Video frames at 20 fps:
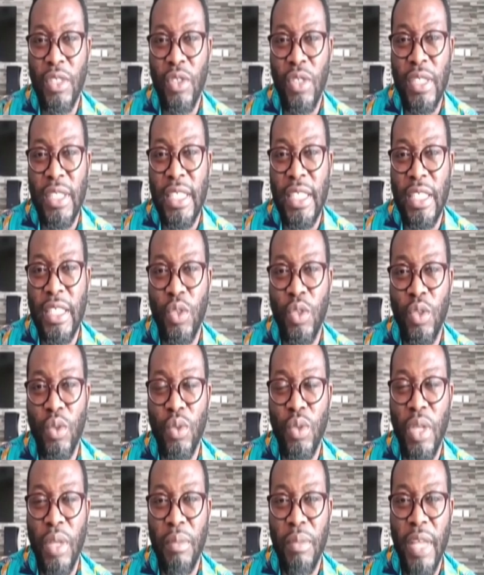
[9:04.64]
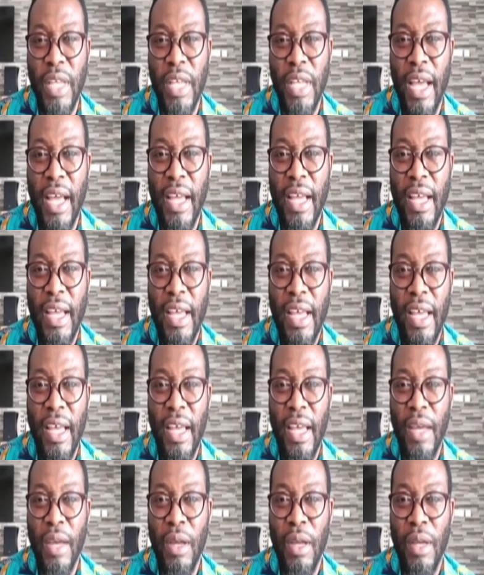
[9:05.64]
not just to be a
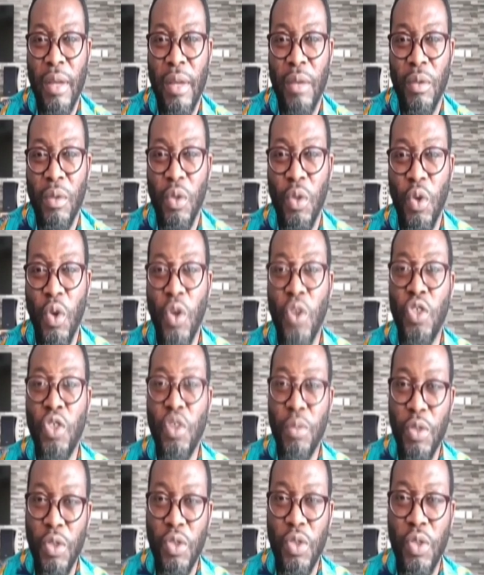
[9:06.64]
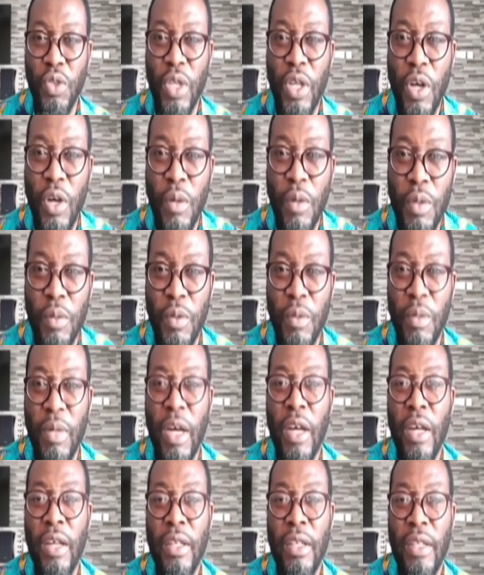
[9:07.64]
you know contribute to help people
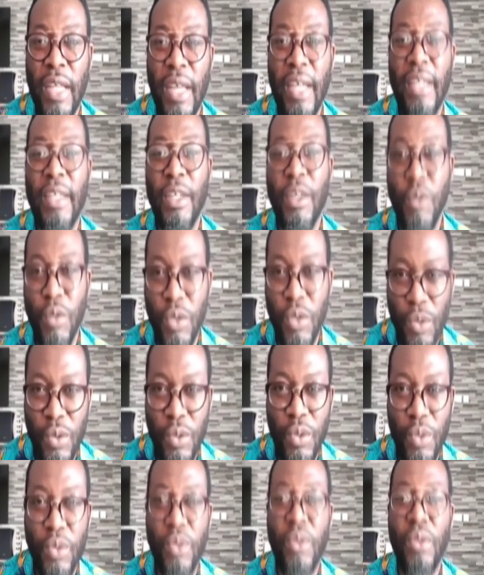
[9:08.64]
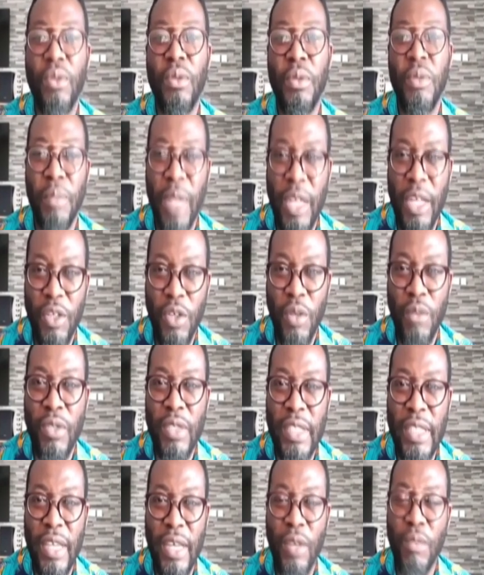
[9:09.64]
but na you also remind you almost
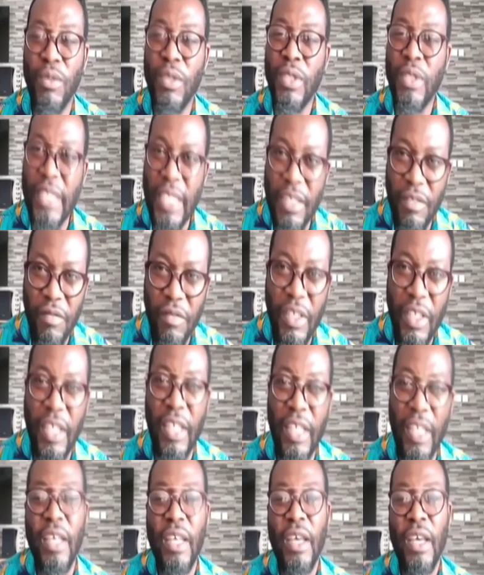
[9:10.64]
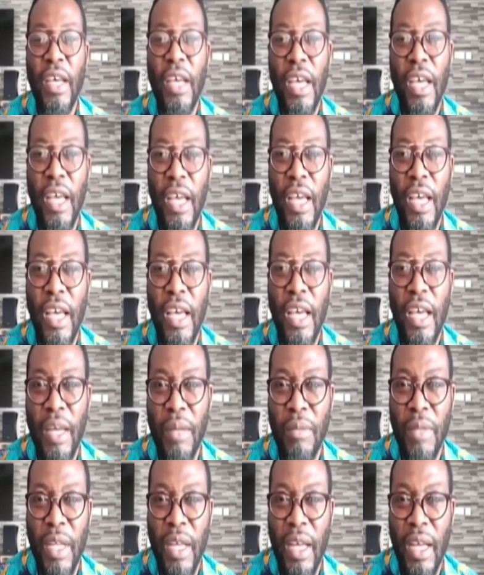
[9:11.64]
say almost in a fee
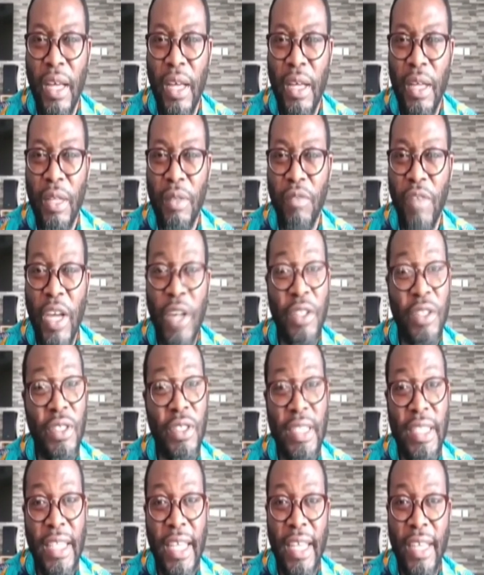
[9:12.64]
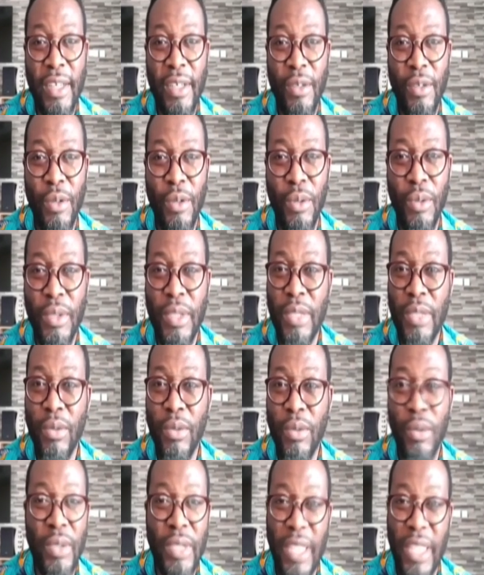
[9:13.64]
na virus no dear
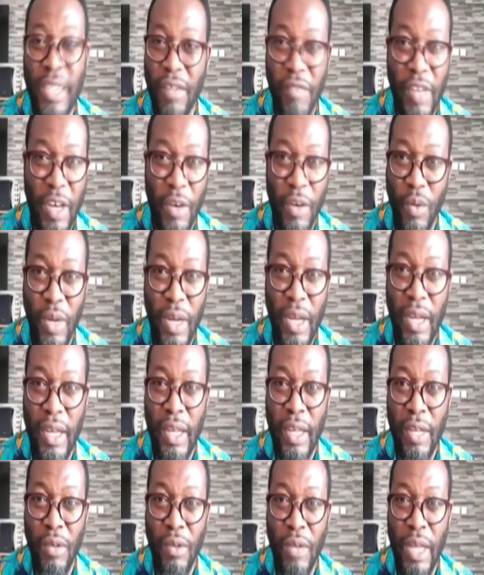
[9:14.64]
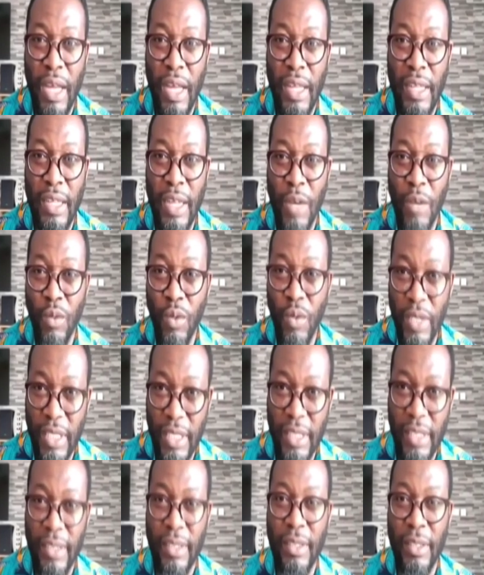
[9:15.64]
won't na far one and na na more
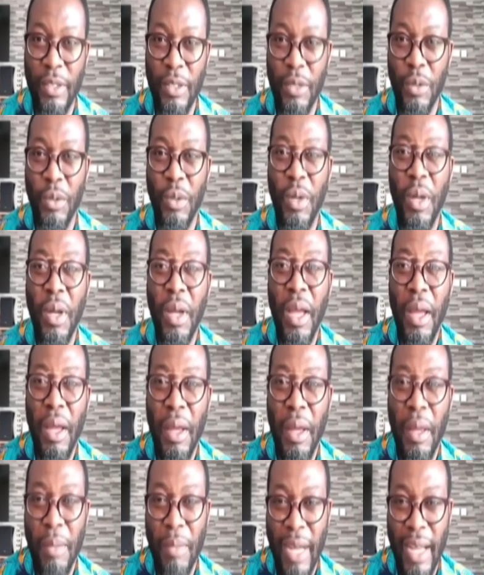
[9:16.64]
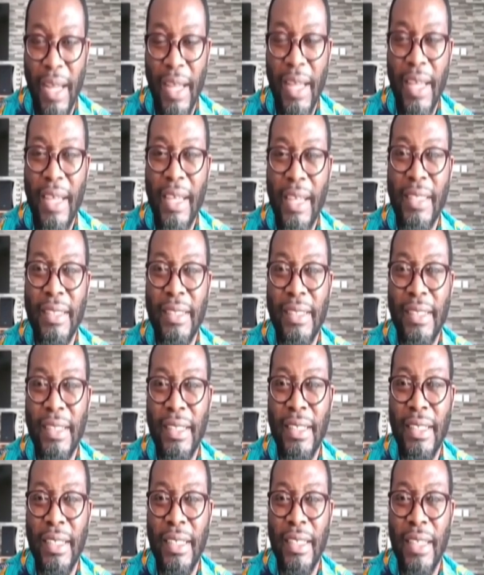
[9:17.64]
you know ever in
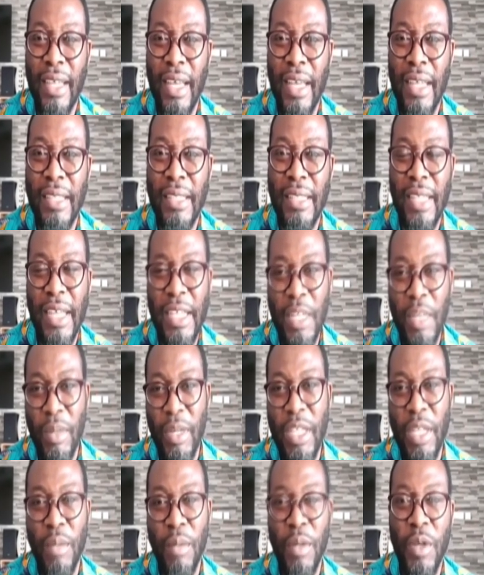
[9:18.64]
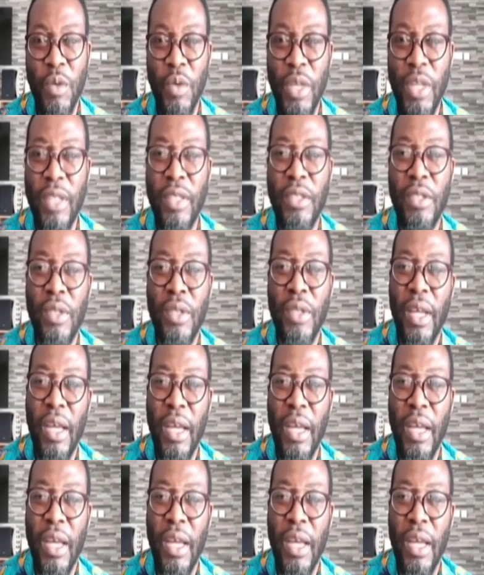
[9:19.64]
the stand your man in my ways